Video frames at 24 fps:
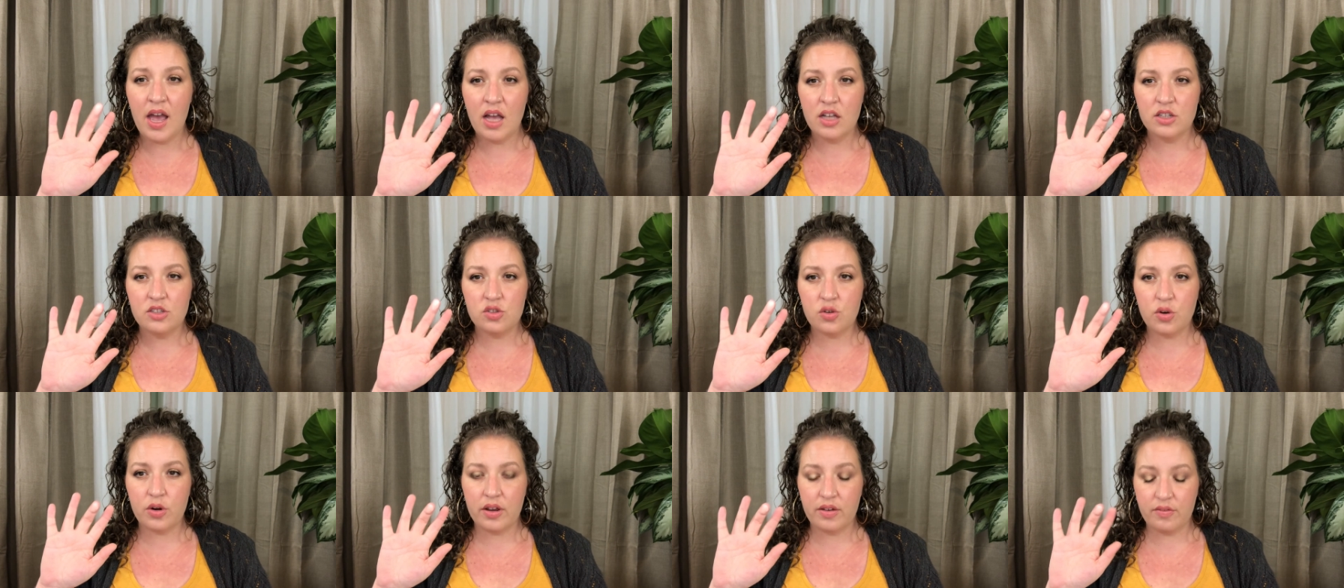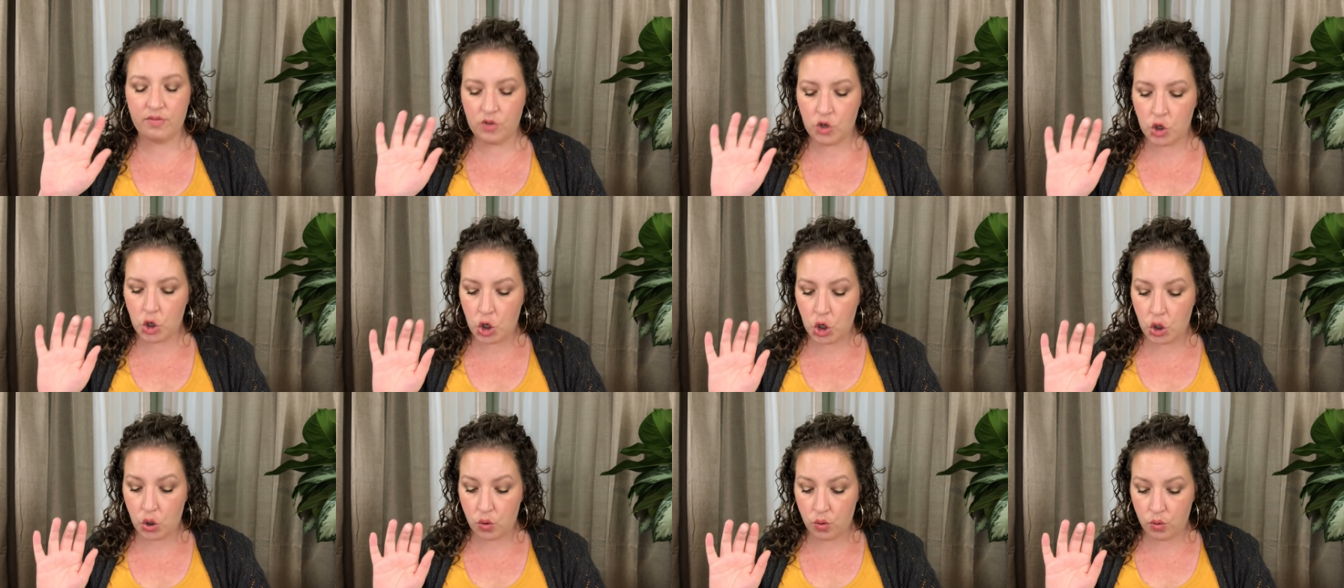sort of
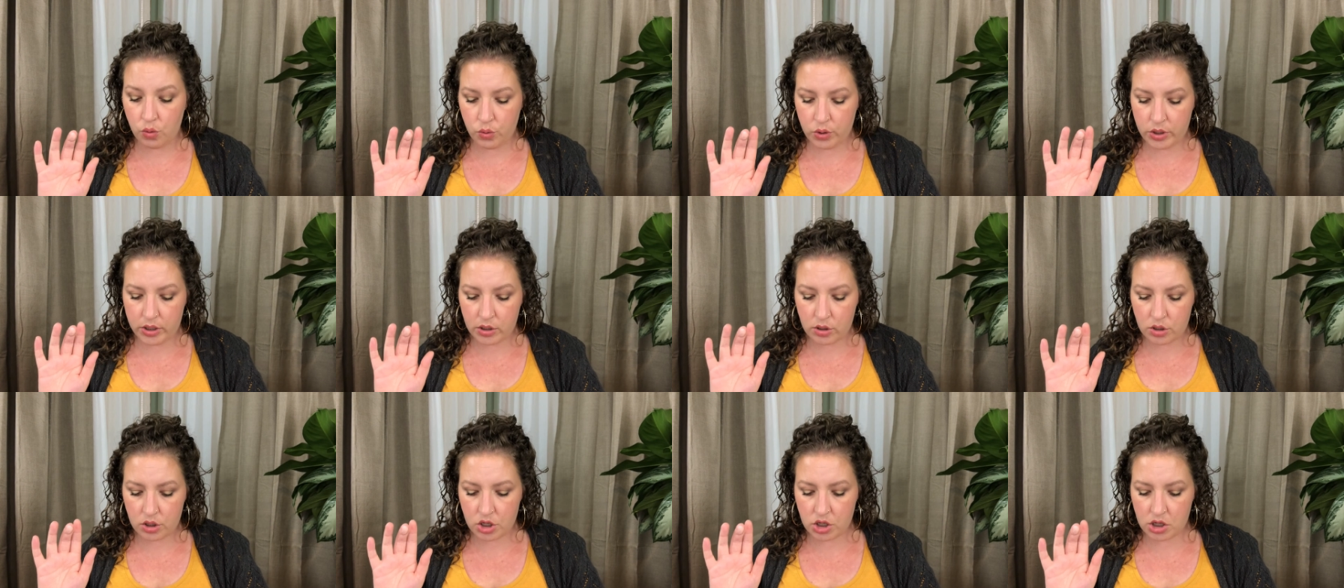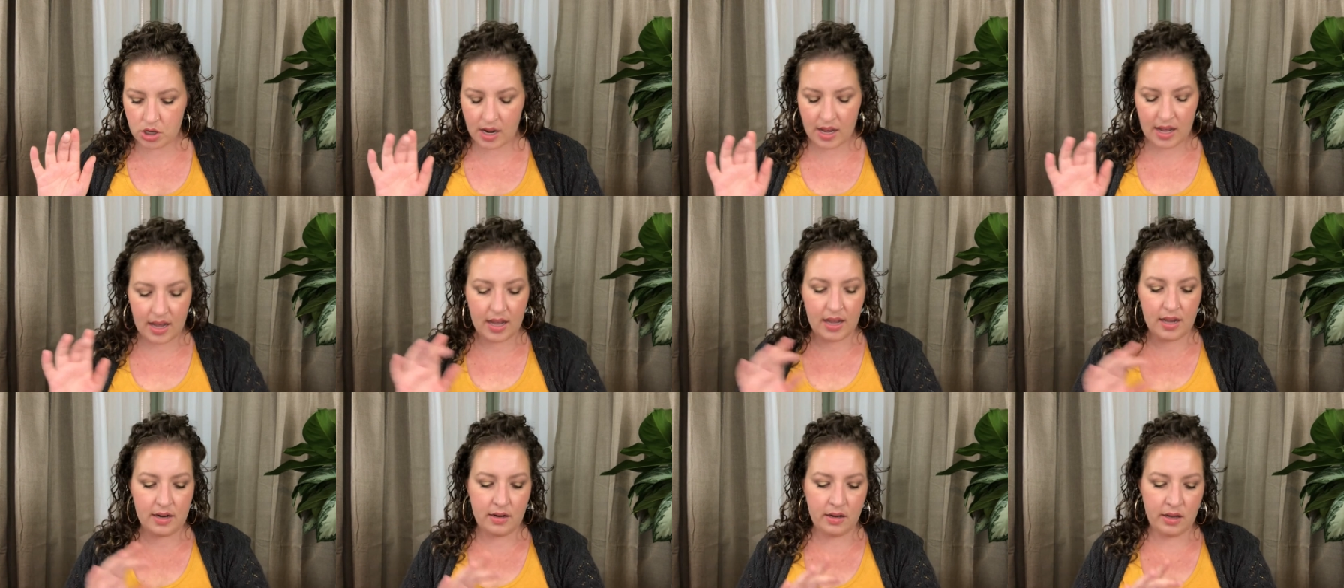nude
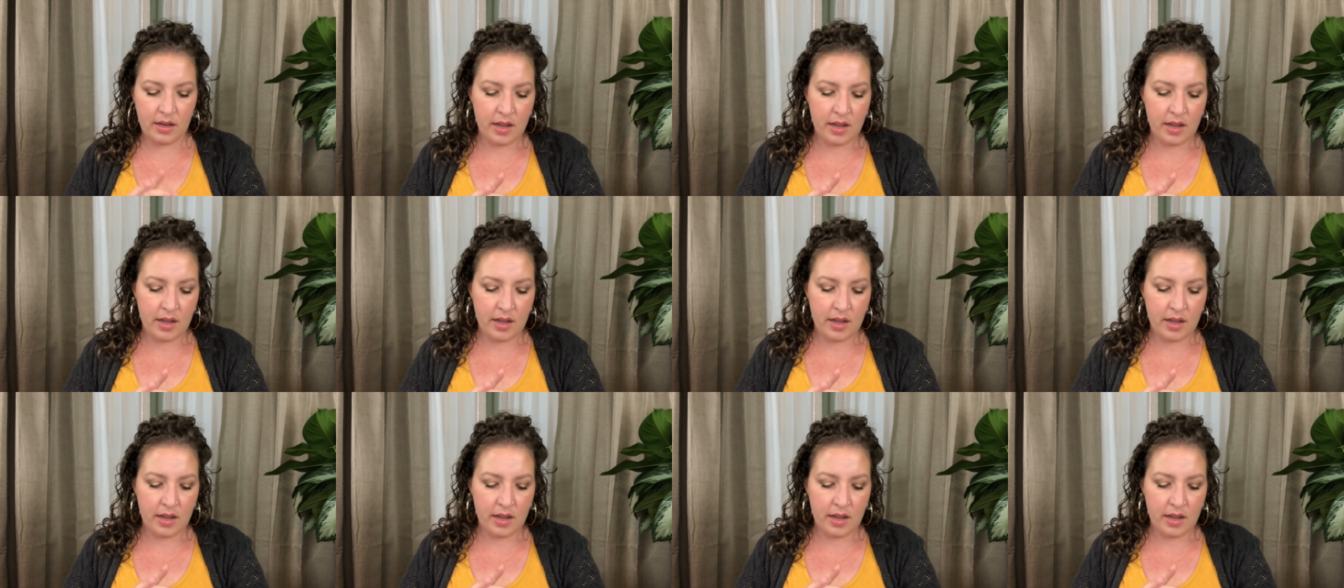shade,